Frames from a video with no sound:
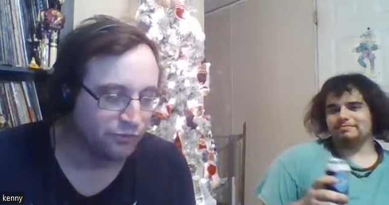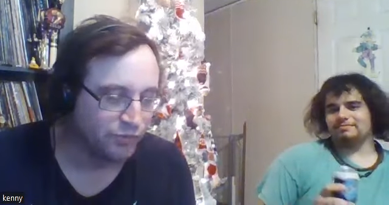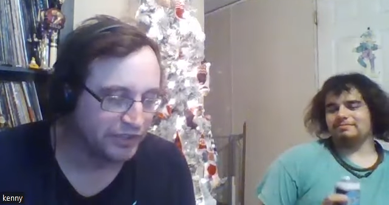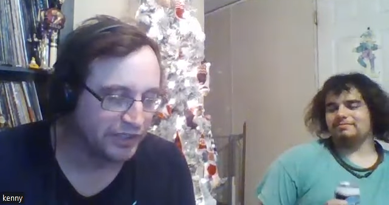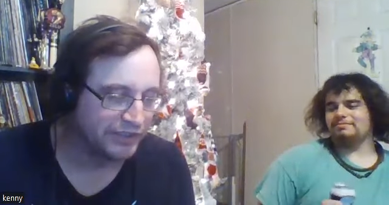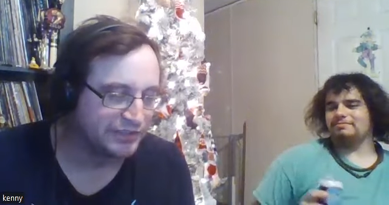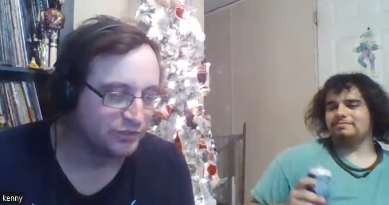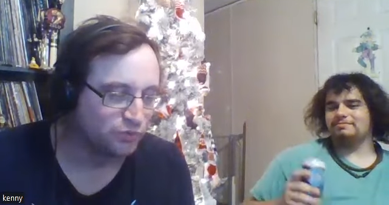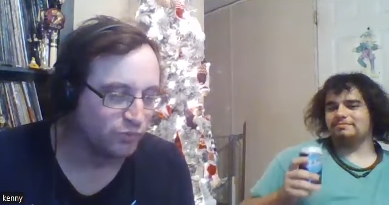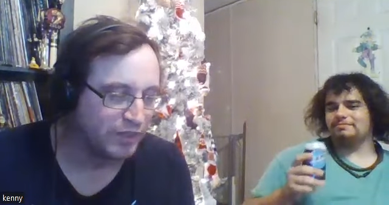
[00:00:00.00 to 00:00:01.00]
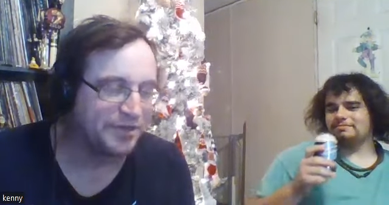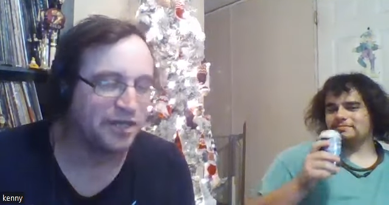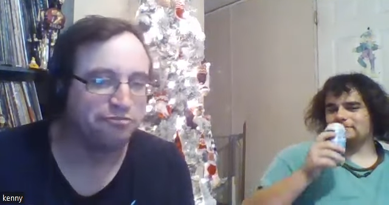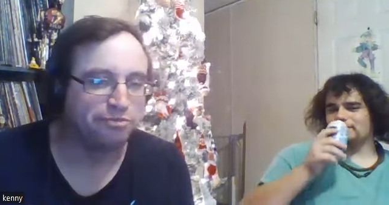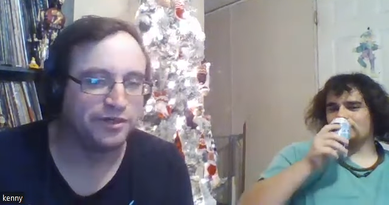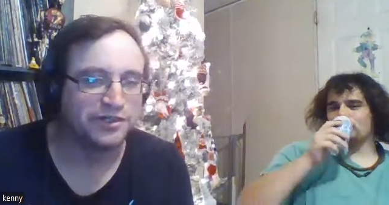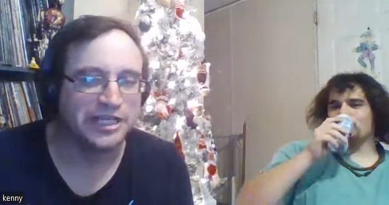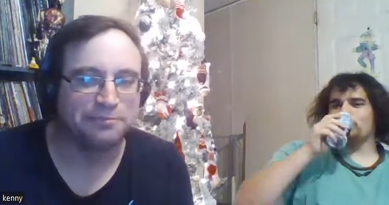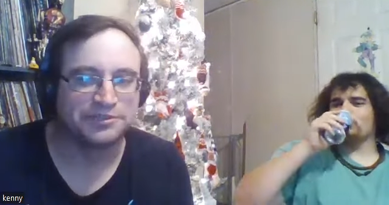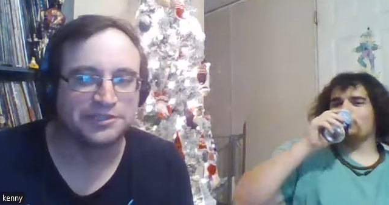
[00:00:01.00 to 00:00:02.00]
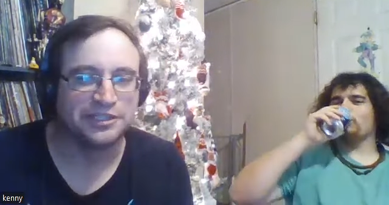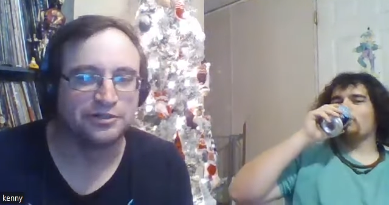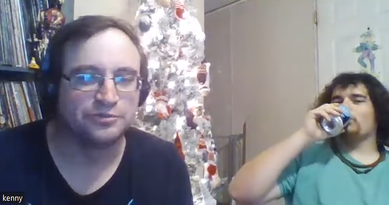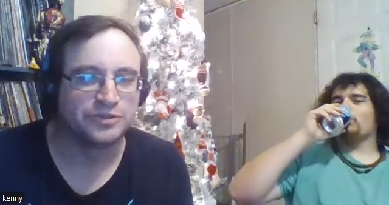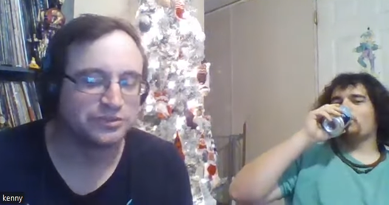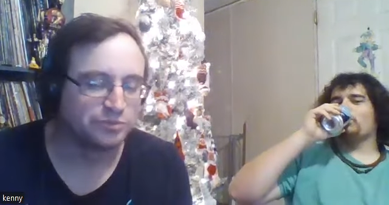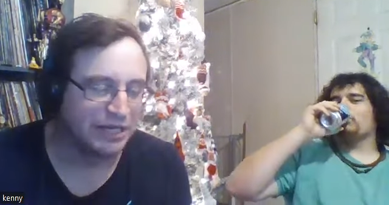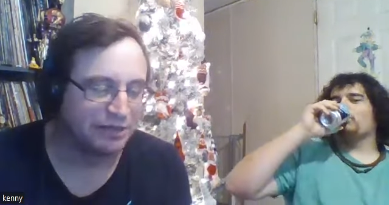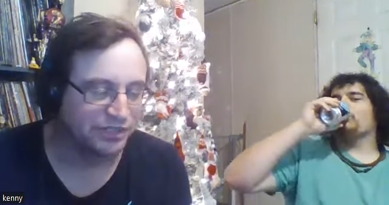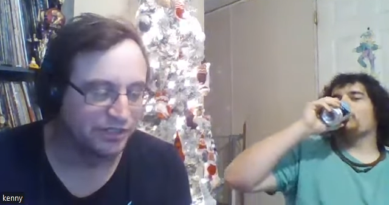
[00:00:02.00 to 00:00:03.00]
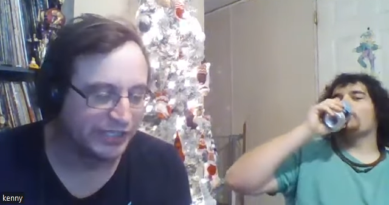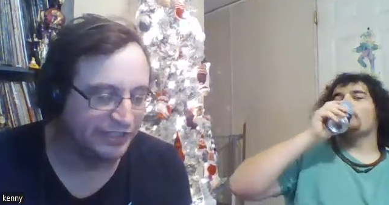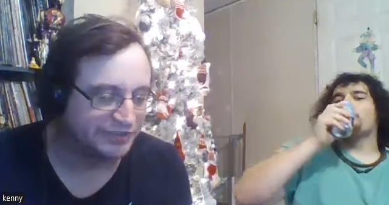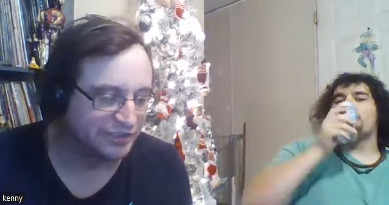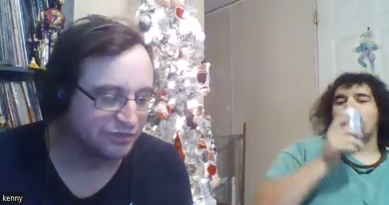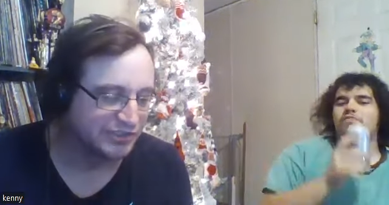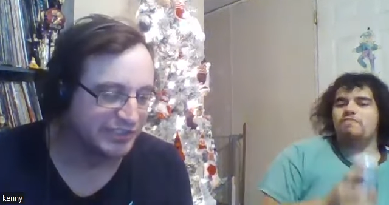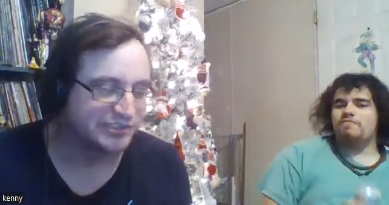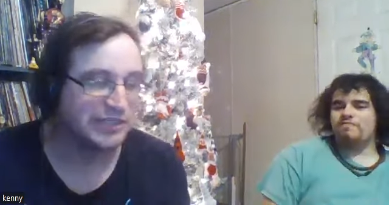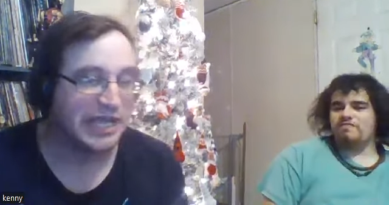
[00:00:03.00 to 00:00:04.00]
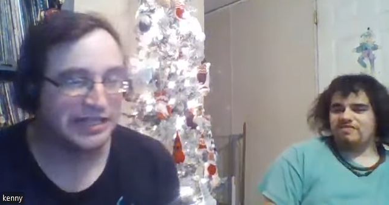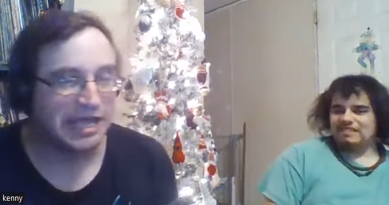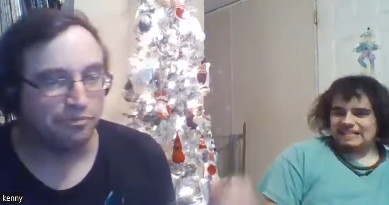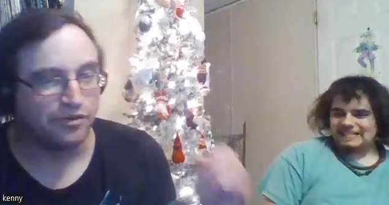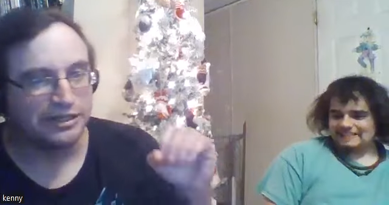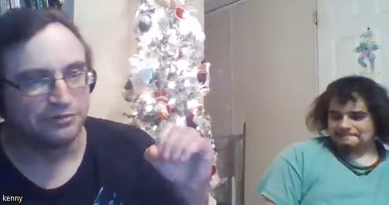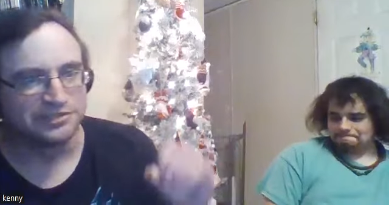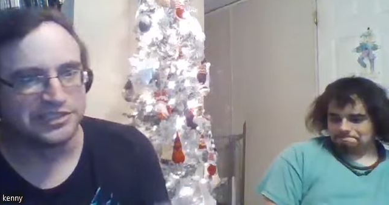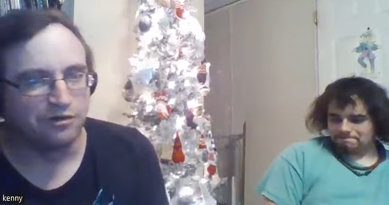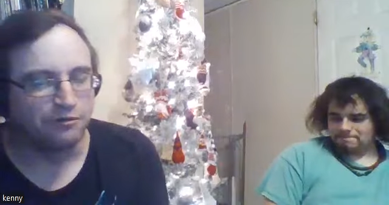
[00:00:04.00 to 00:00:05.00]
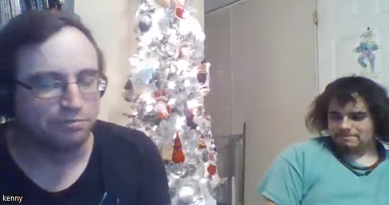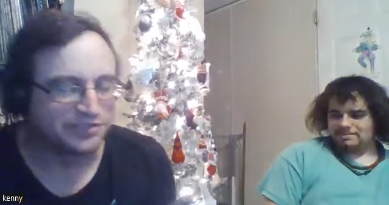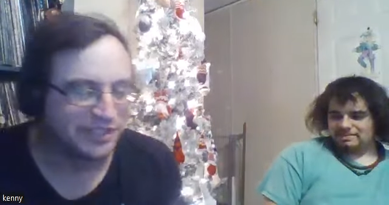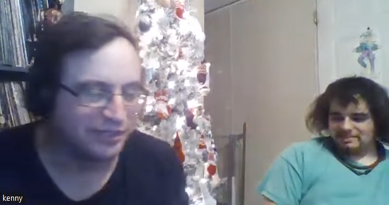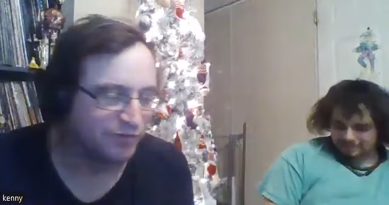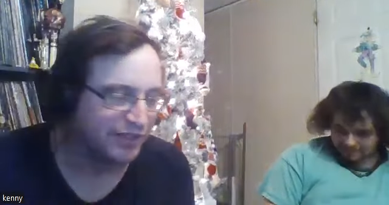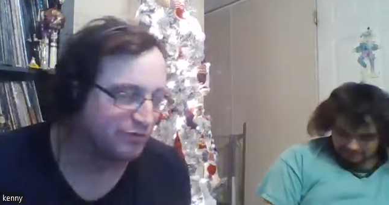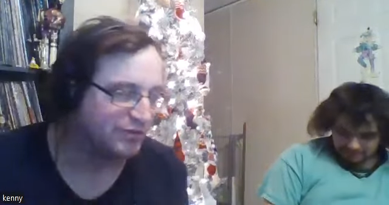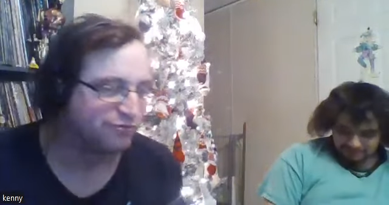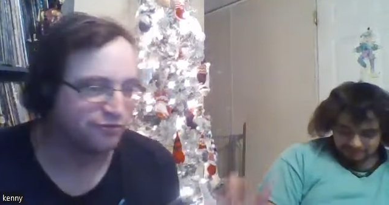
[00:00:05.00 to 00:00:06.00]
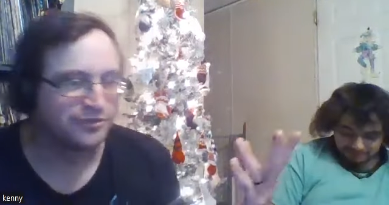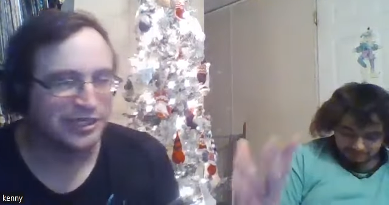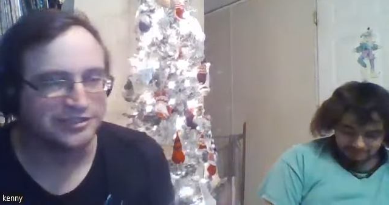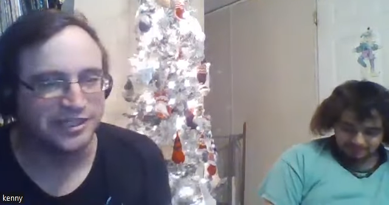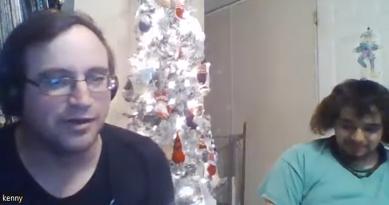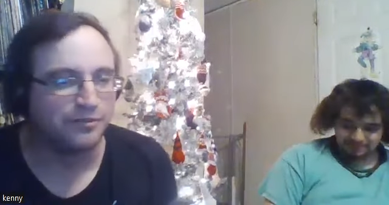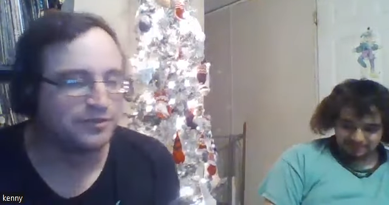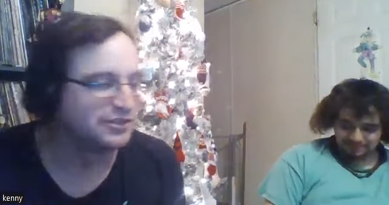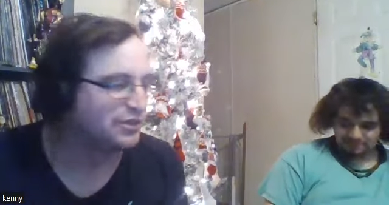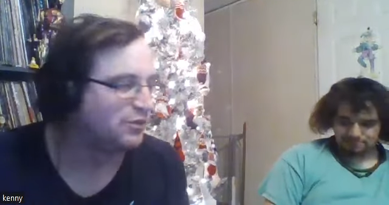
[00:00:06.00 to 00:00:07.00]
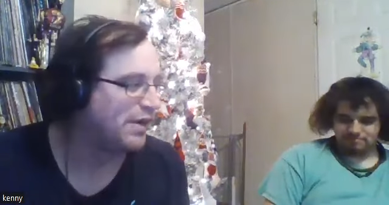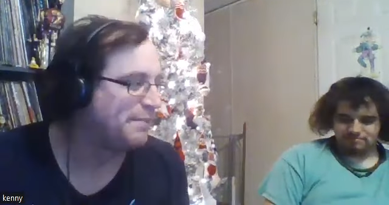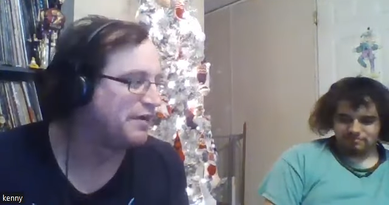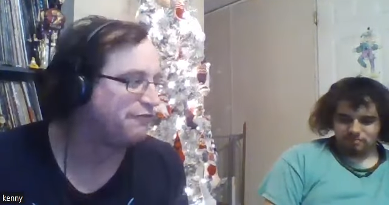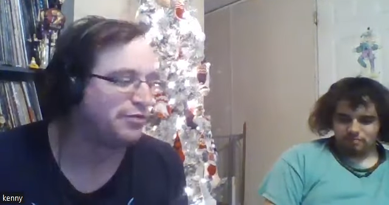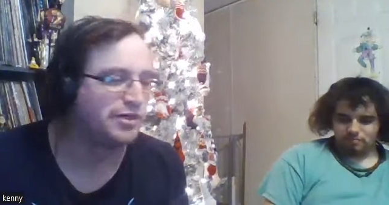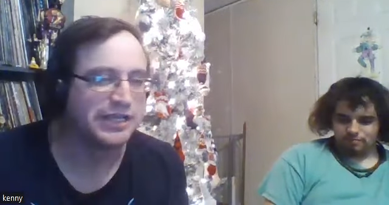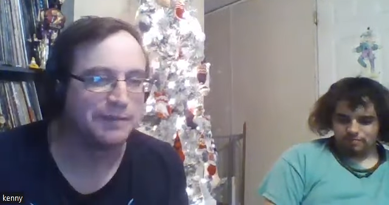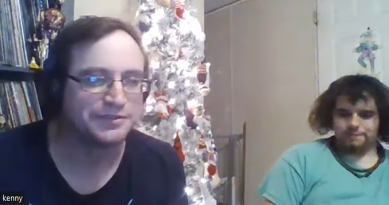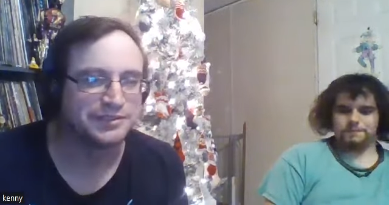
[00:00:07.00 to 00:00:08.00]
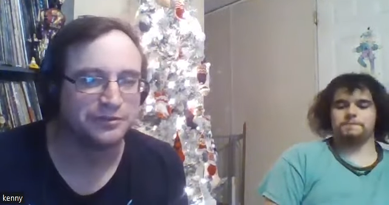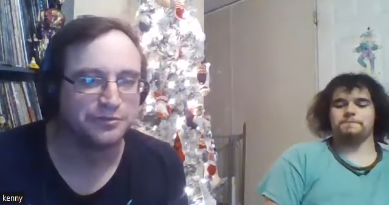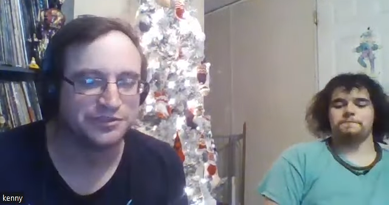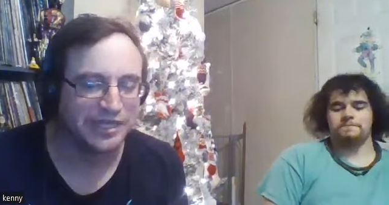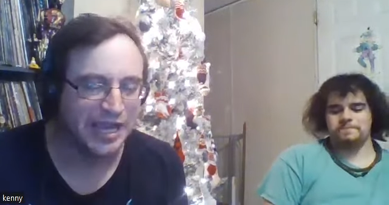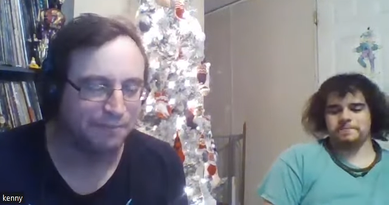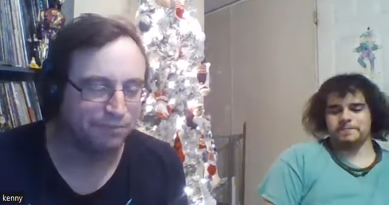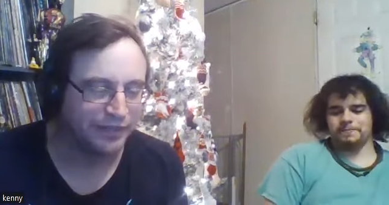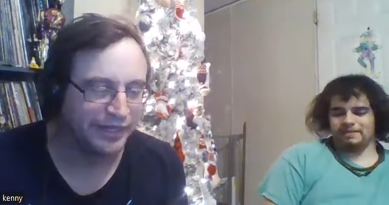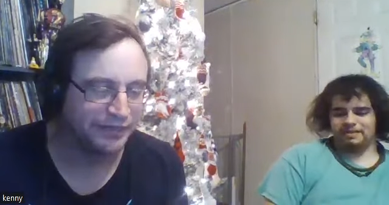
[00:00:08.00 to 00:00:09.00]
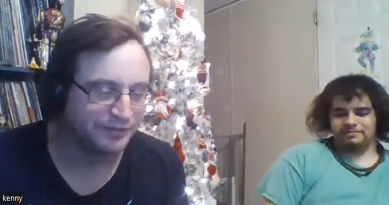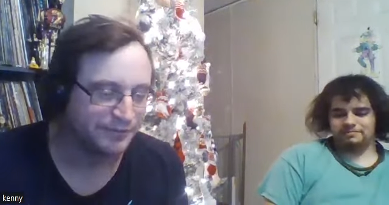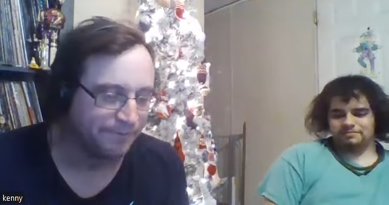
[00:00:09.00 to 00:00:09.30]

Speaker 1: we're gonna do Women of Punk episode, which is what I was gonna lead to. Since at that point there was zero percent, we're like, well, I'll tell you what, we'll do a Women of Punk episode, which mm-hmm. I had planned,